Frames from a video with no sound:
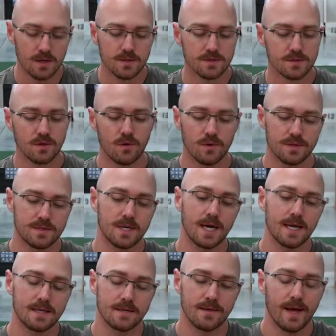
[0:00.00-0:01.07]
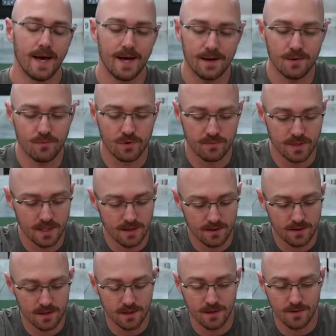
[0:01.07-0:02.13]
So second to that would be
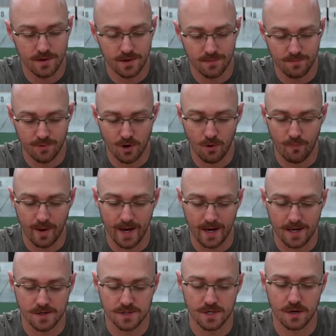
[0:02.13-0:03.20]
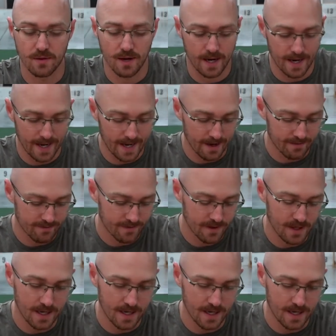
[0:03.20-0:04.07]
the Pro package here that I have,